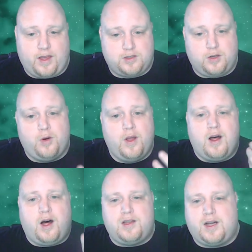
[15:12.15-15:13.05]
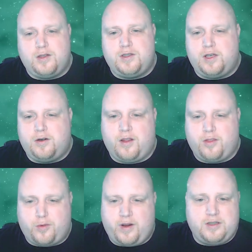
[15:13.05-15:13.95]
So a lot of utility and
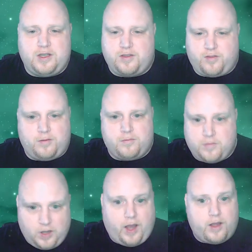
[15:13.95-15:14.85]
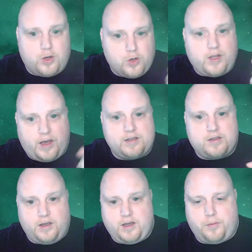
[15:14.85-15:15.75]
threat just from I could cast a
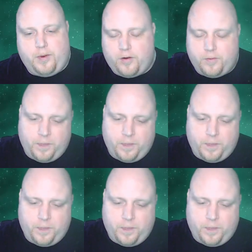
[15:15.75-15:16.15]
psychic power.